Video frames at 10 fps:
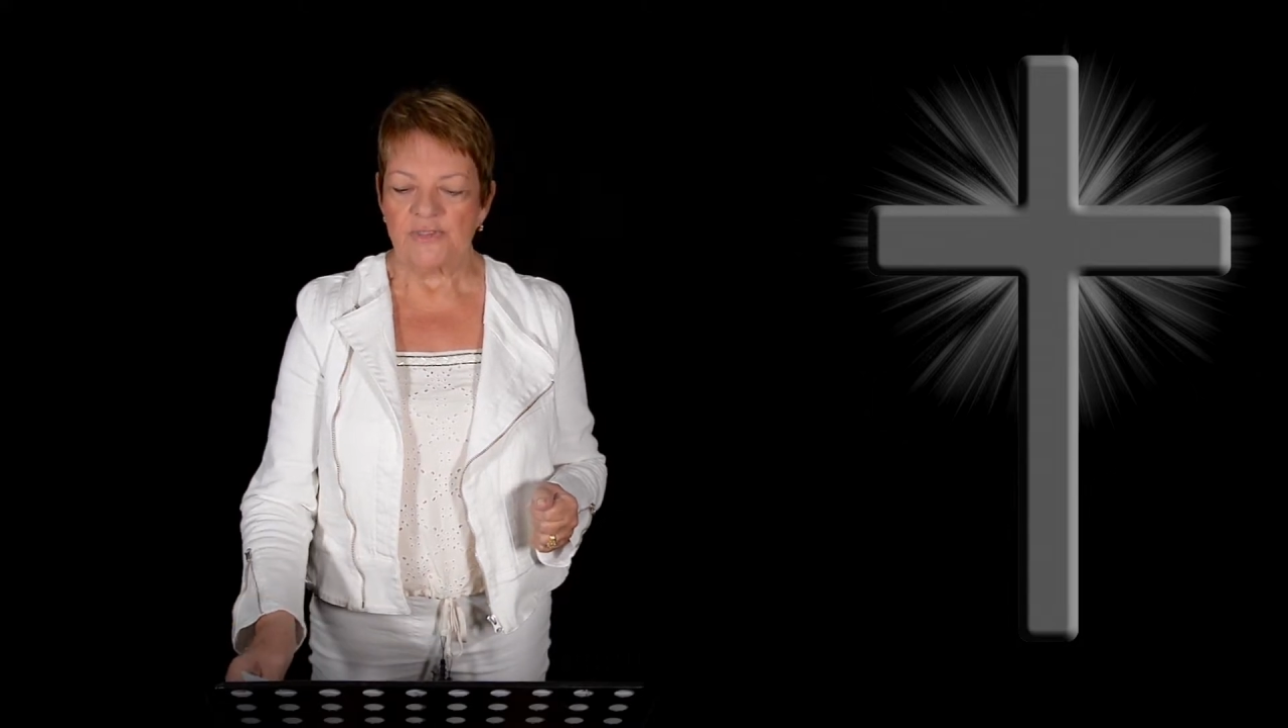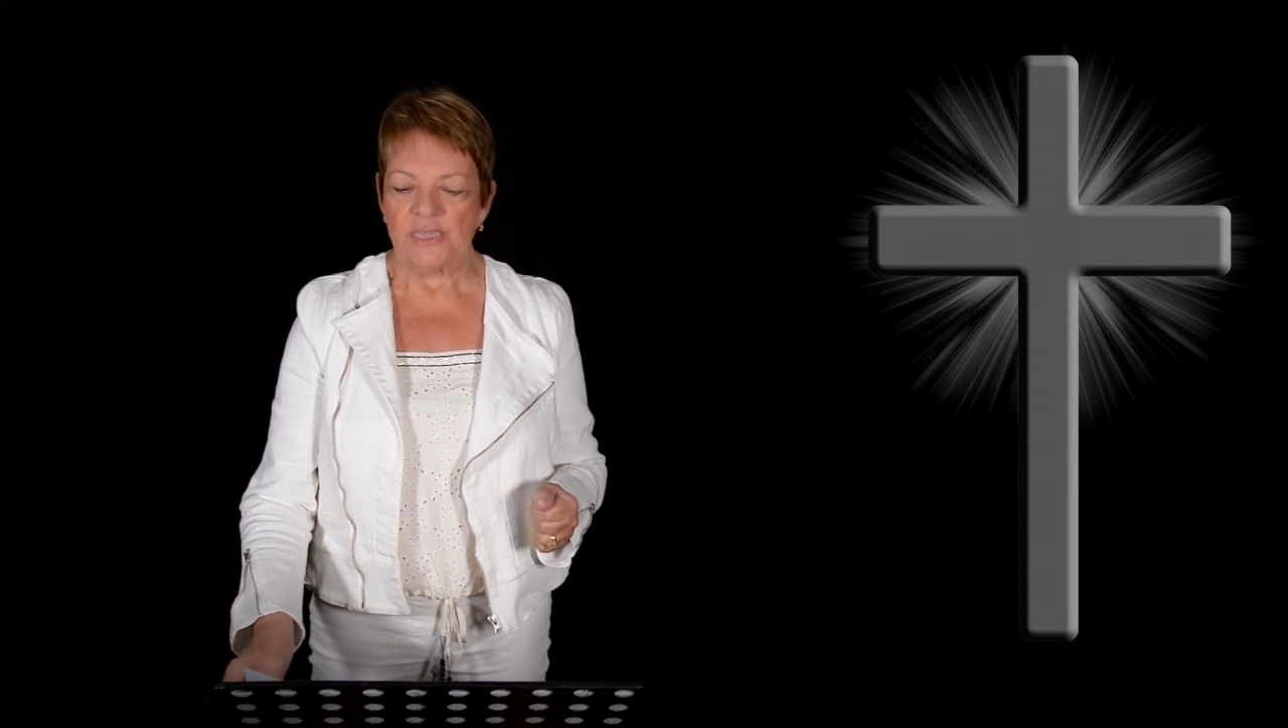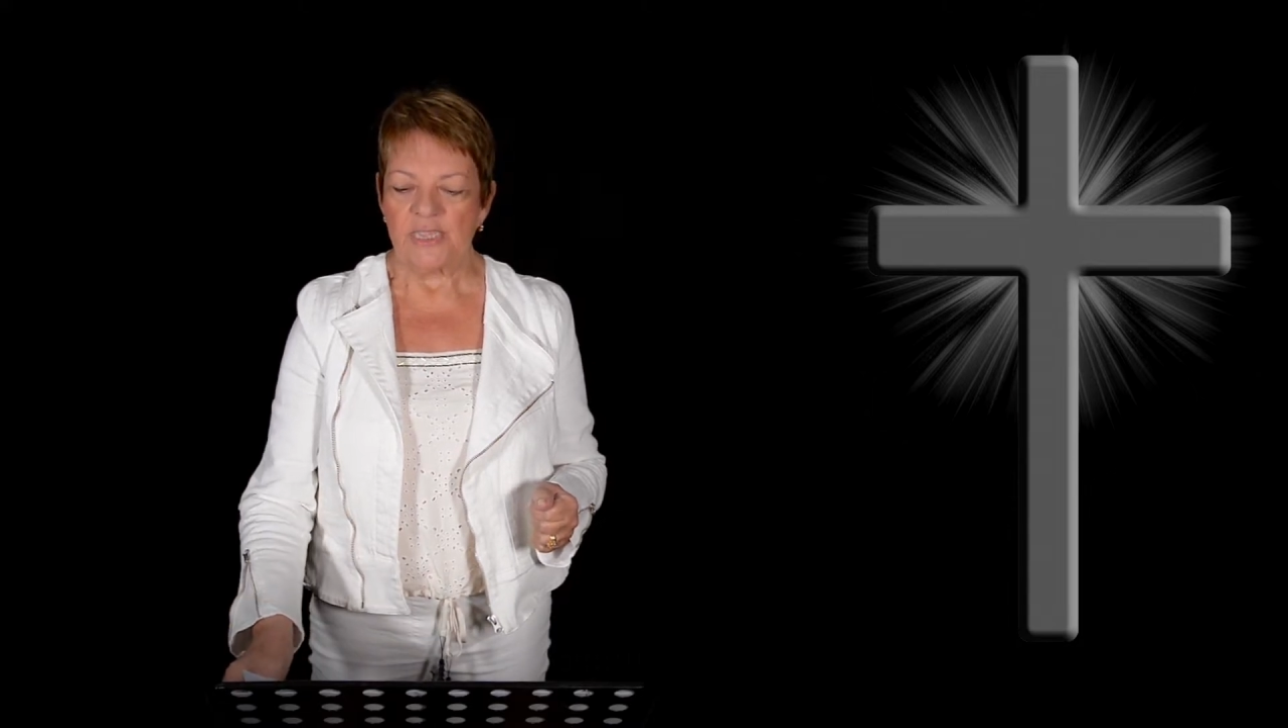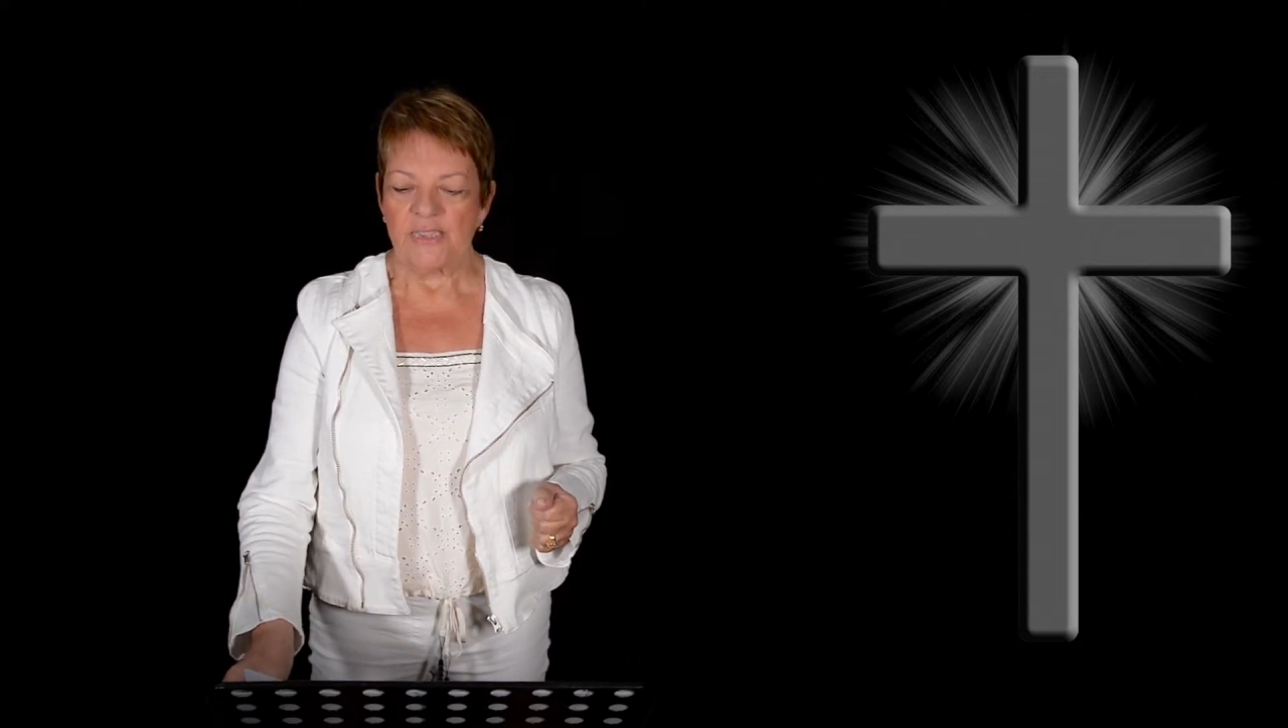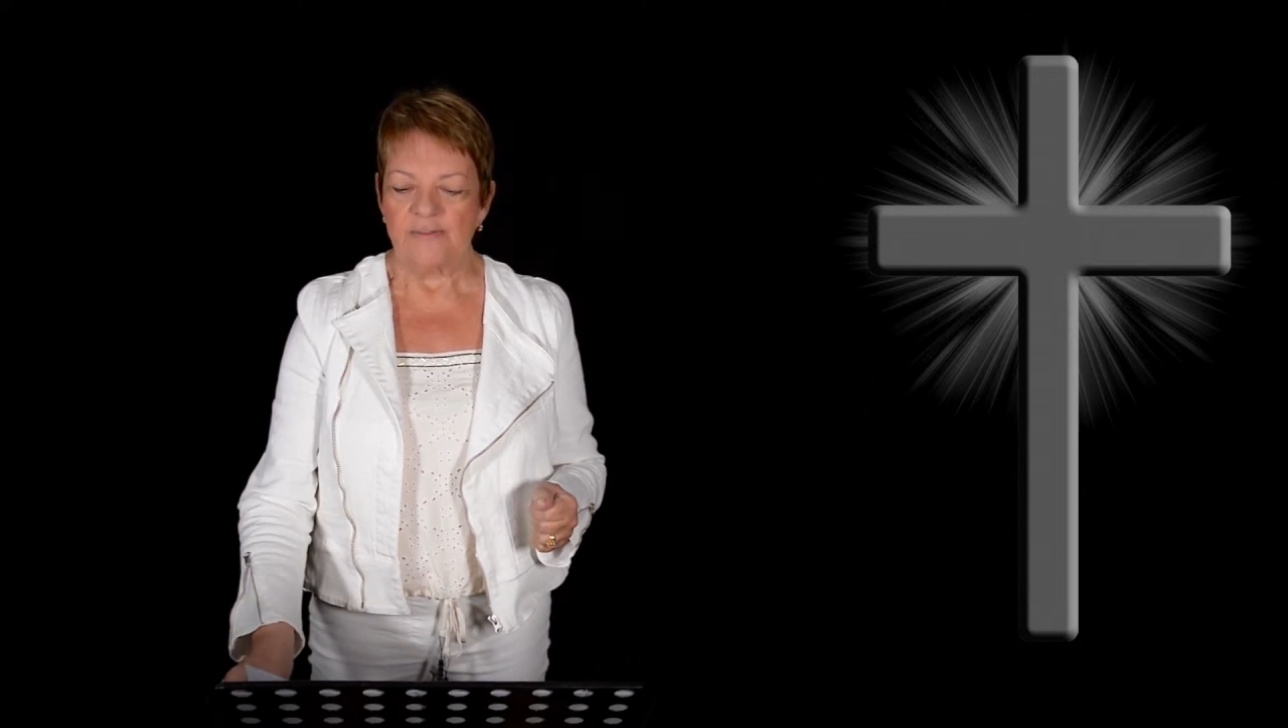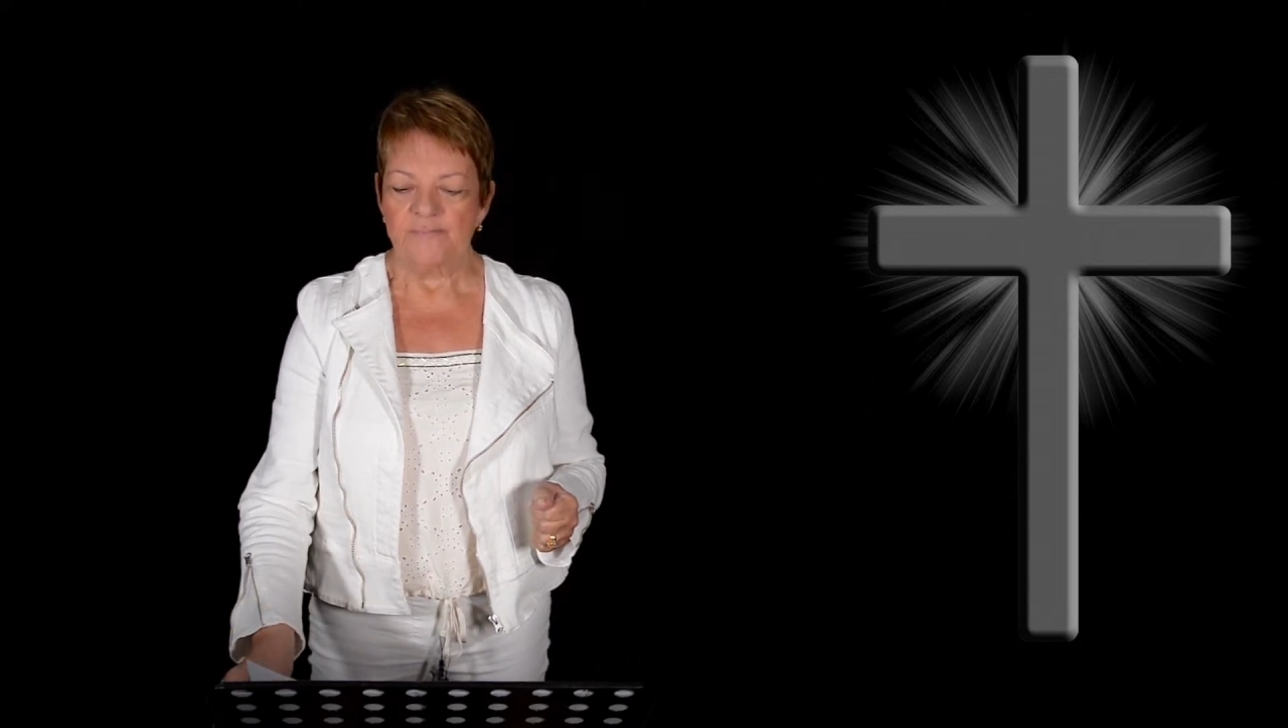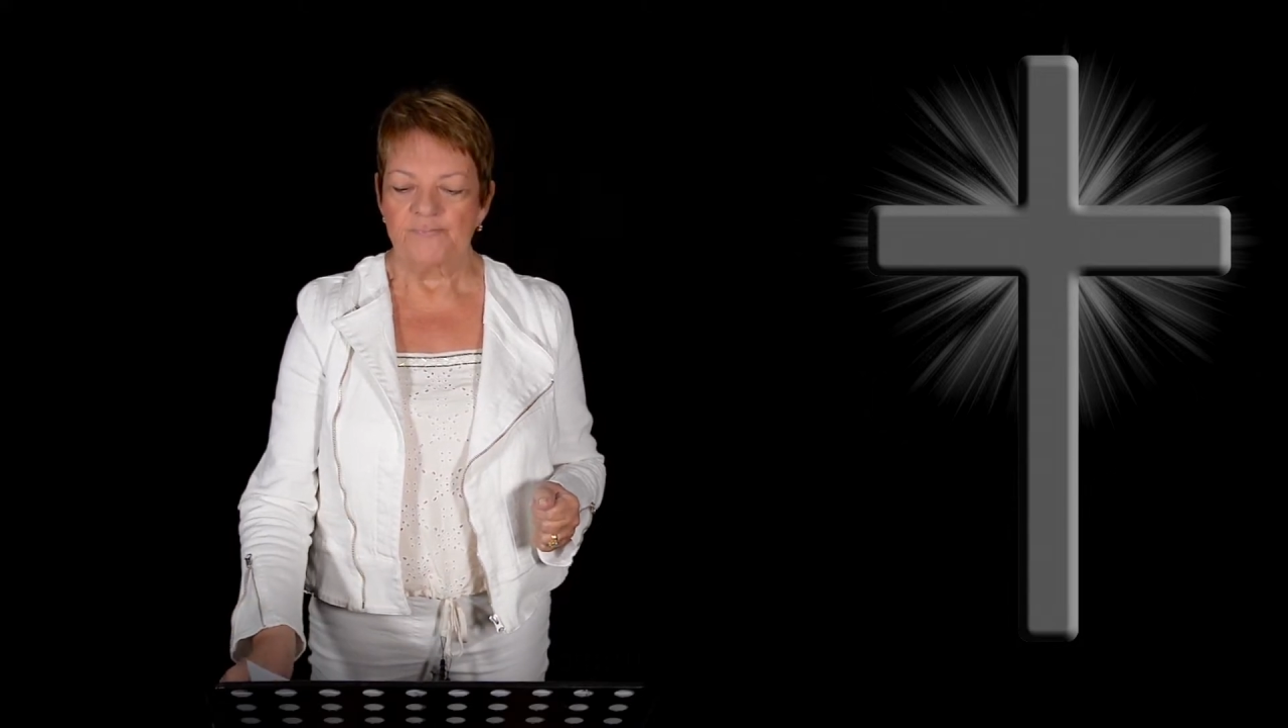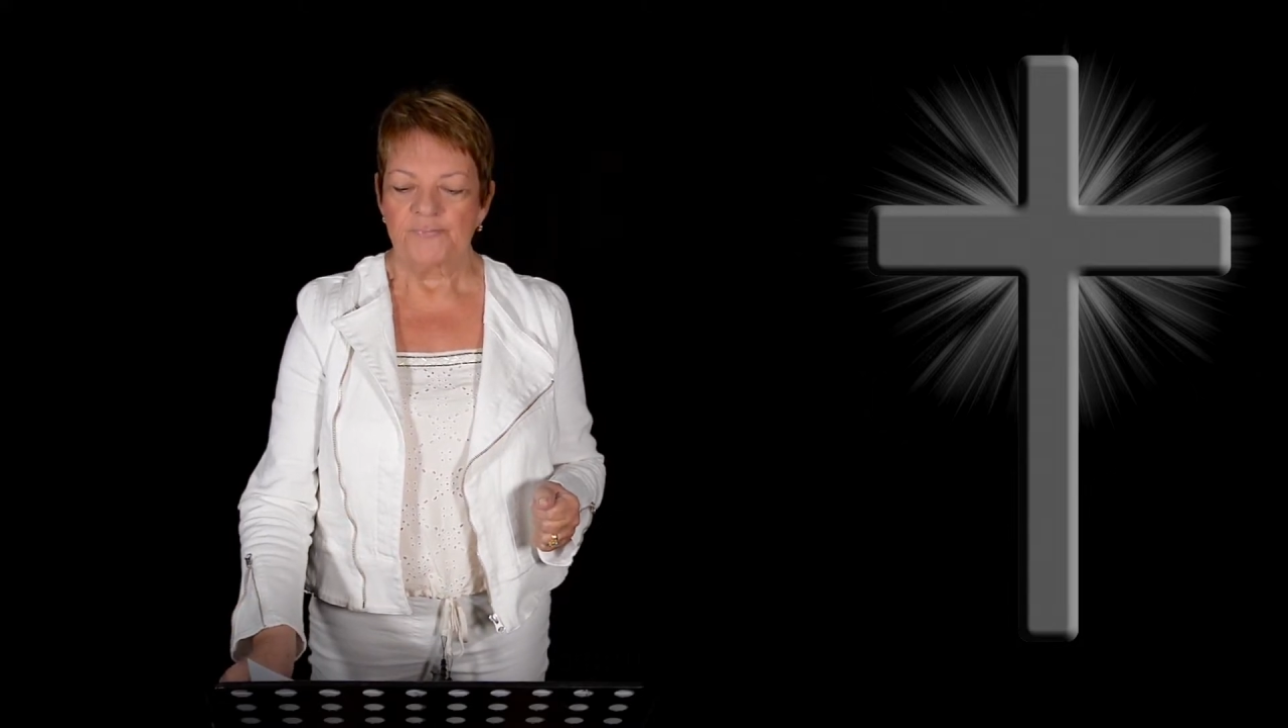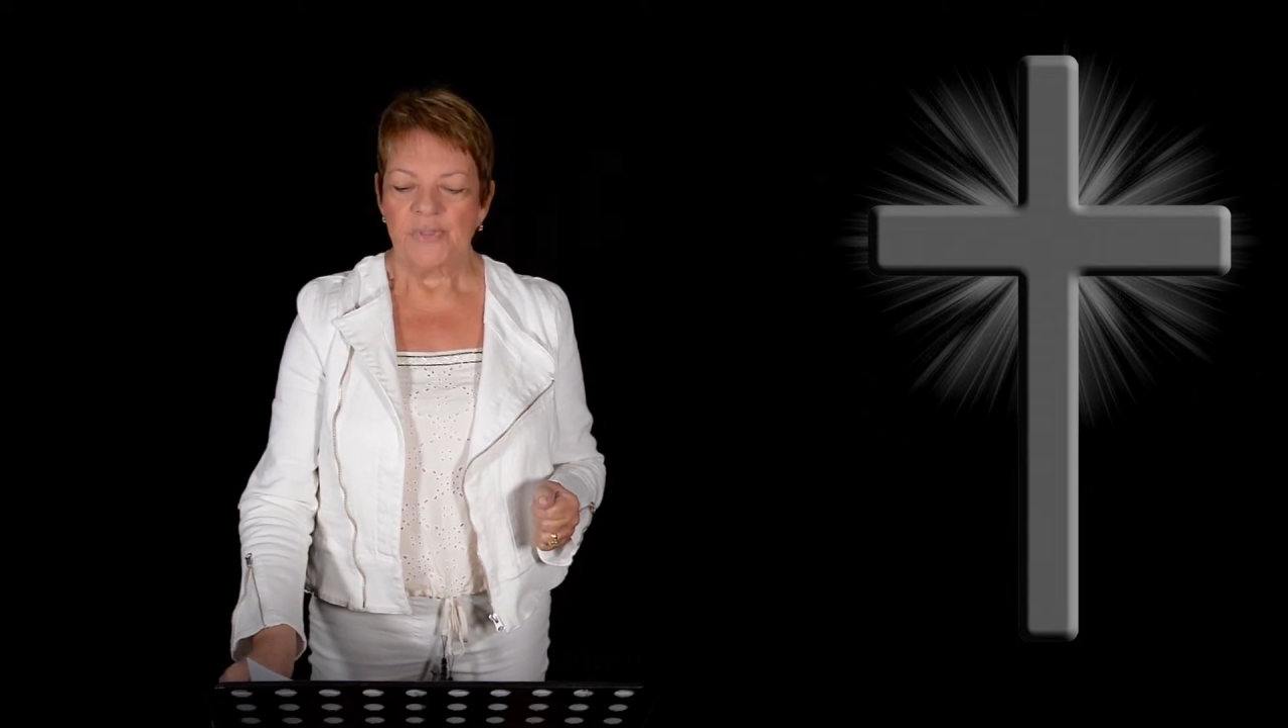theme,